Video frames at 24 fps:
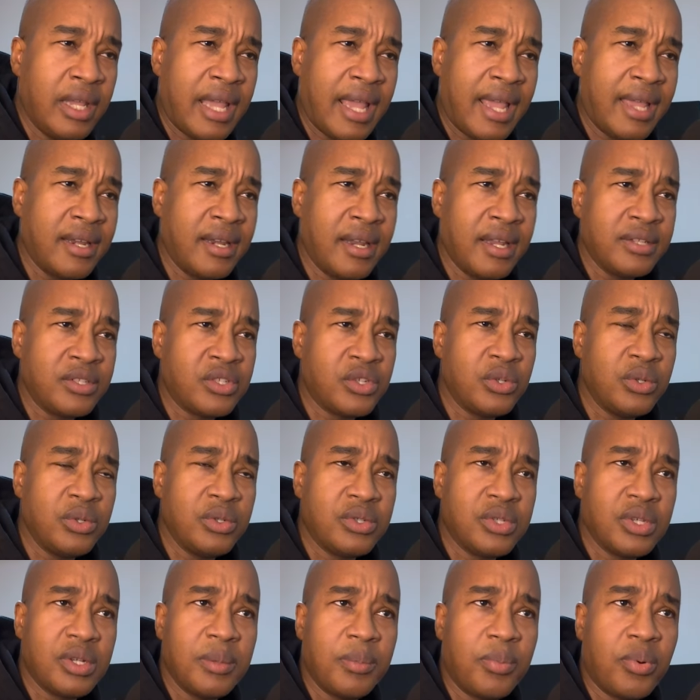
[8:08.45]
And and to
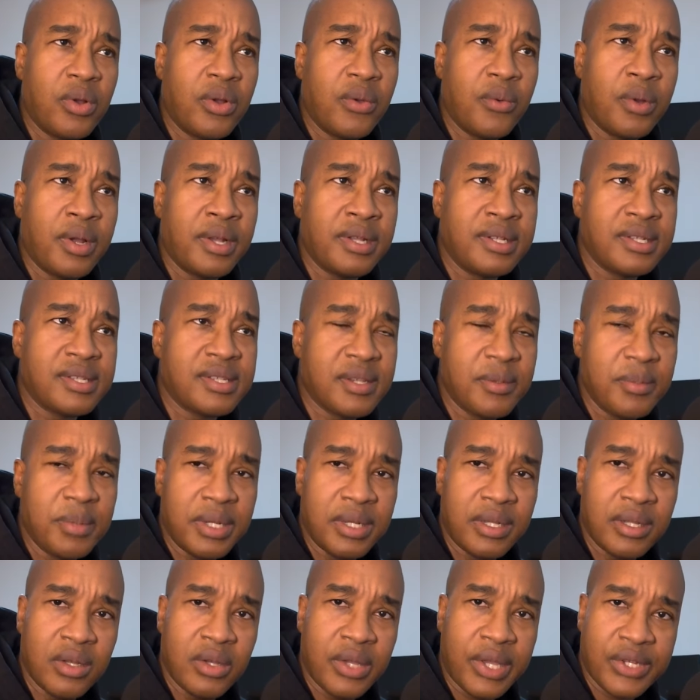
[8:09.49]
to the point where this could be
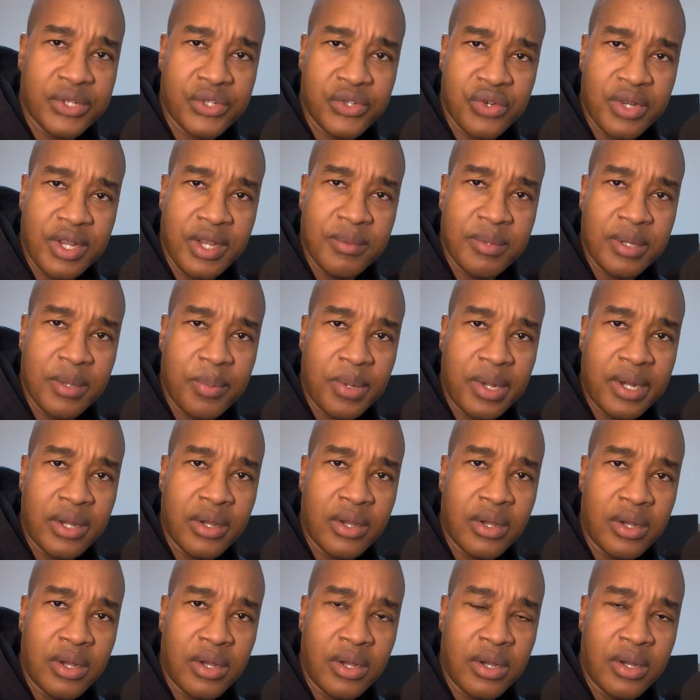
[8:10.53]
a little extreme depending
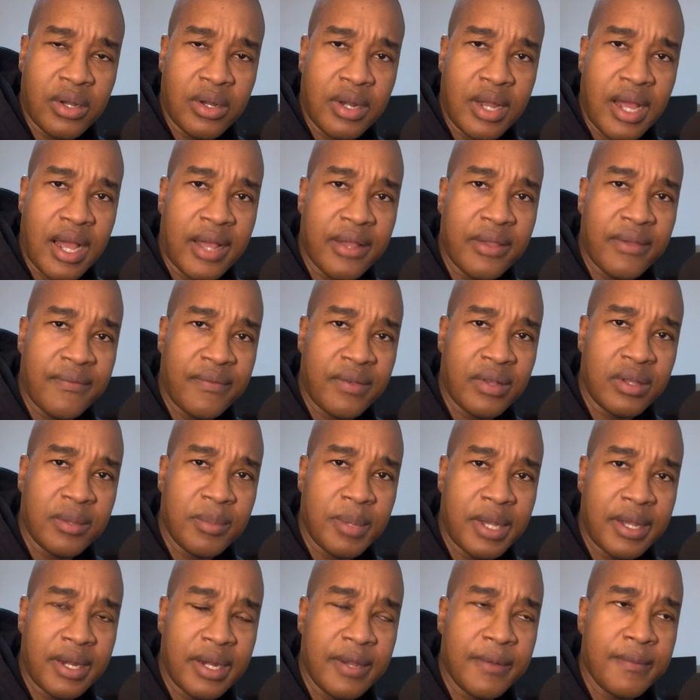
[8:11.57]
on, on how you feel
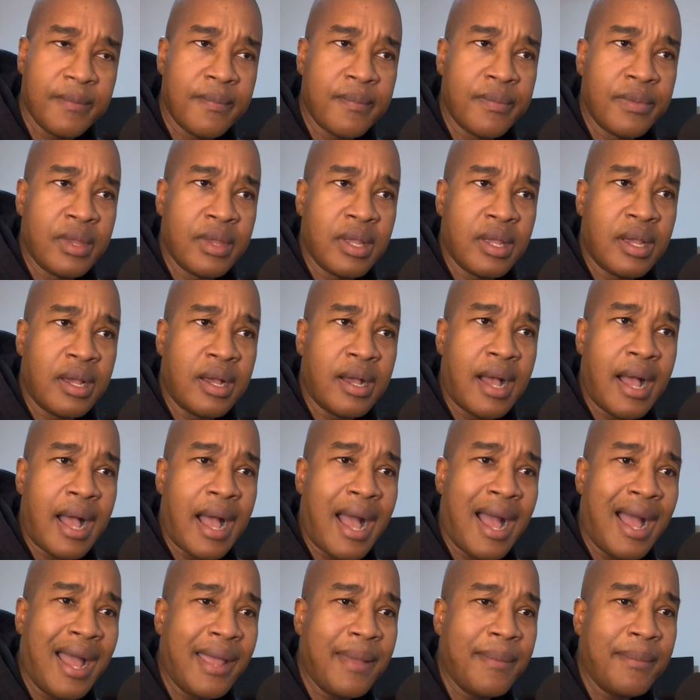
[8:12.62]
about it. Uh,
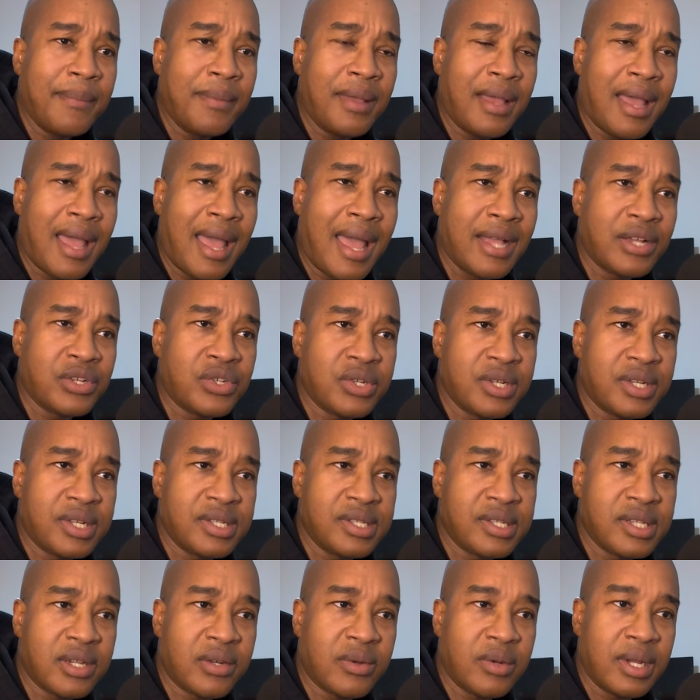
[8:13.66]
I'm actually
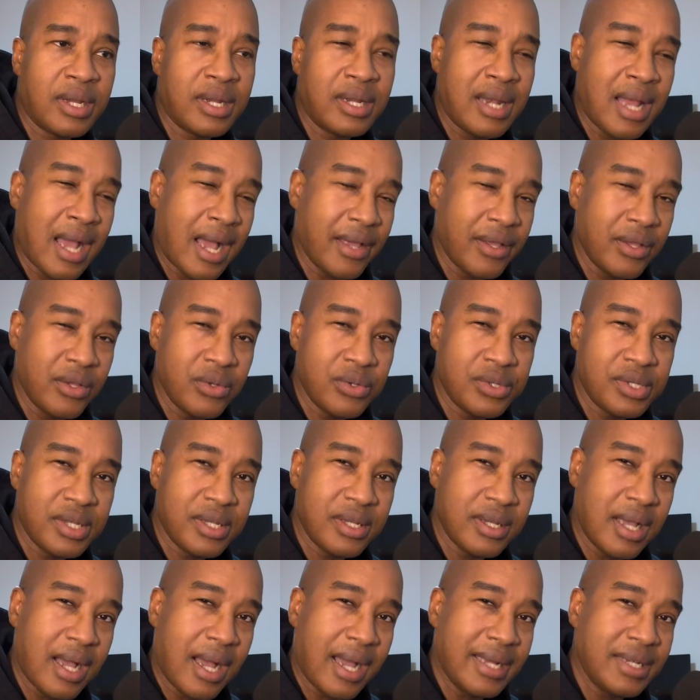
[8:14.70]
considering not
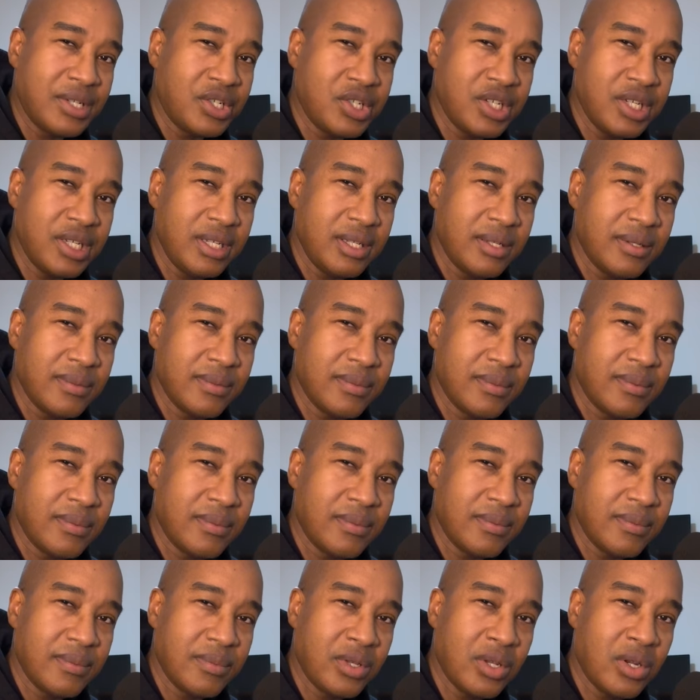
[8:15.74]
using IG,
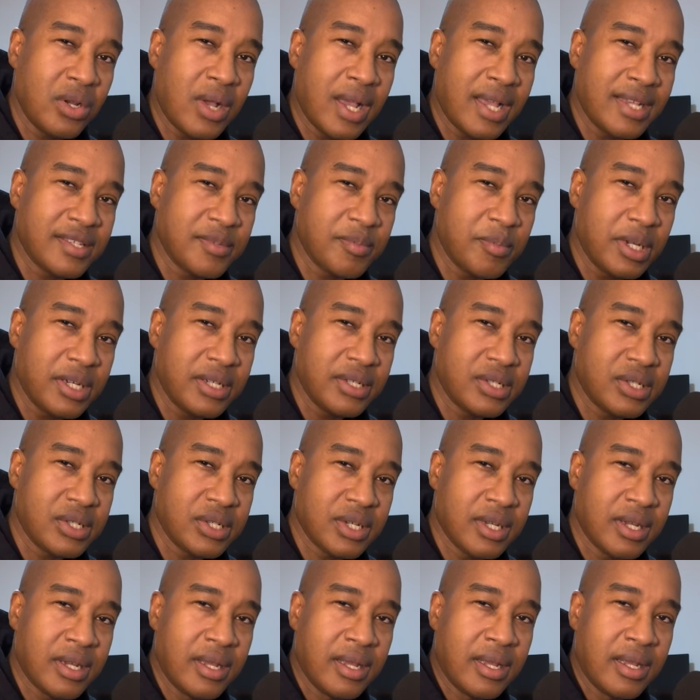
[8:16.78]
you know, as much.
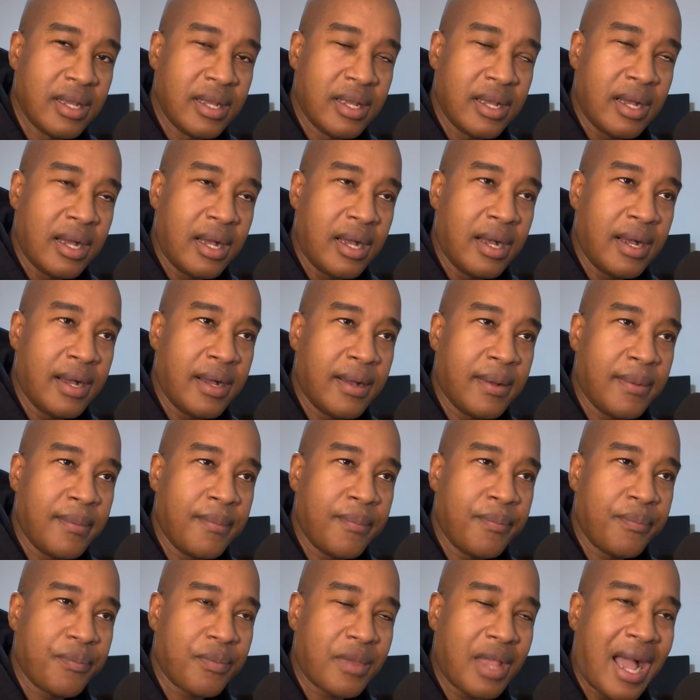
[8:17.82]

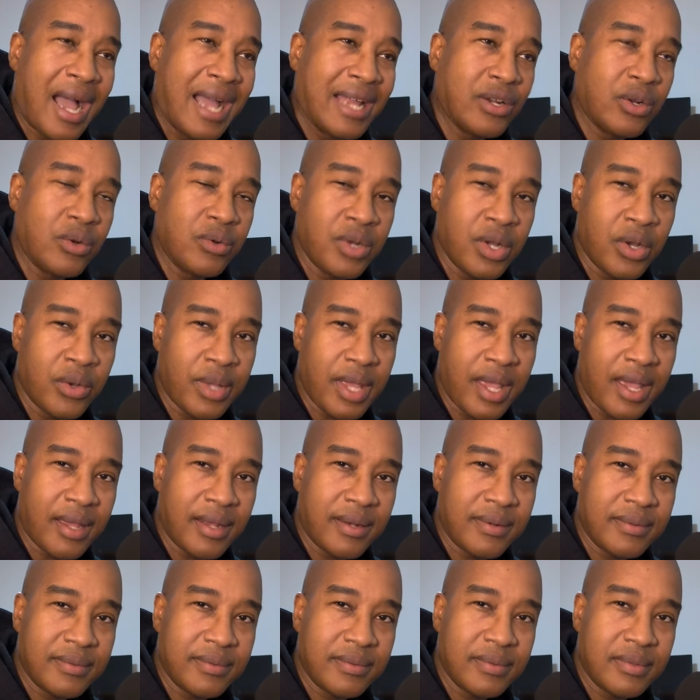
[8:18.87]
Um, I don't know
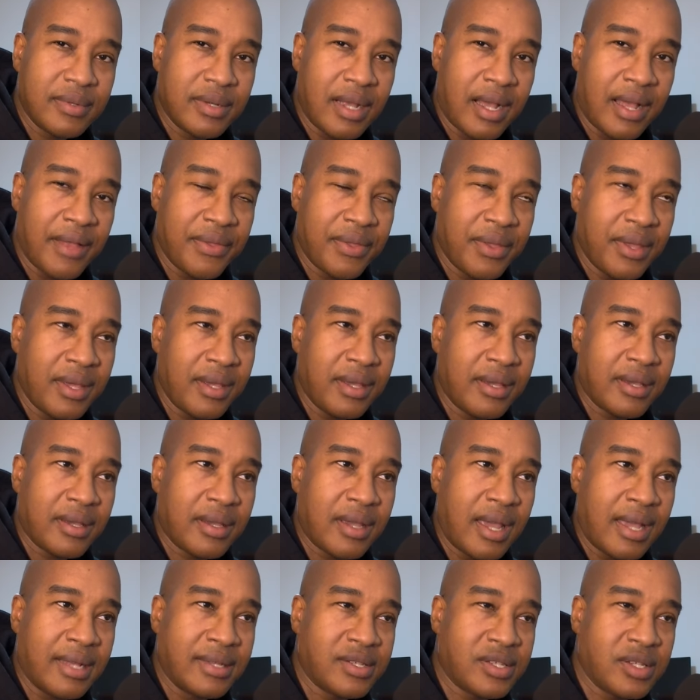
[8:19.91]
yet. I think
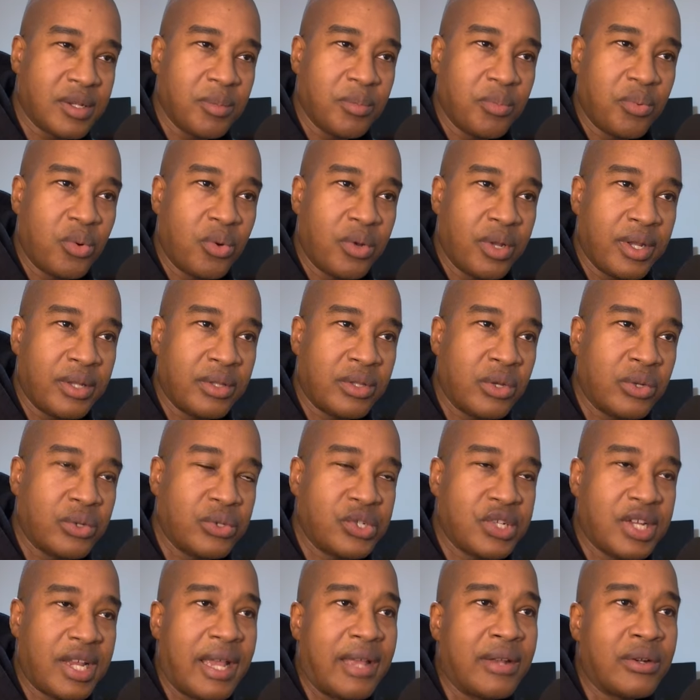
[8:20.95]
at some point those
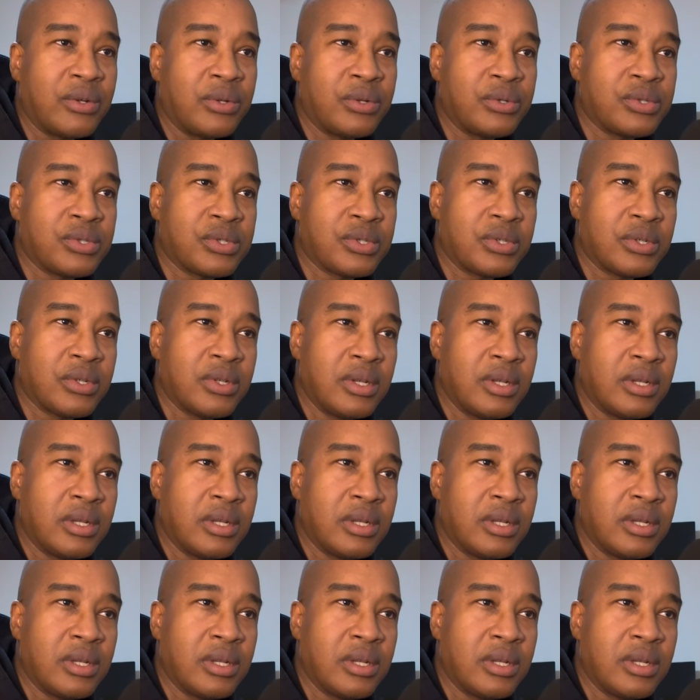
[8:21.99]
channels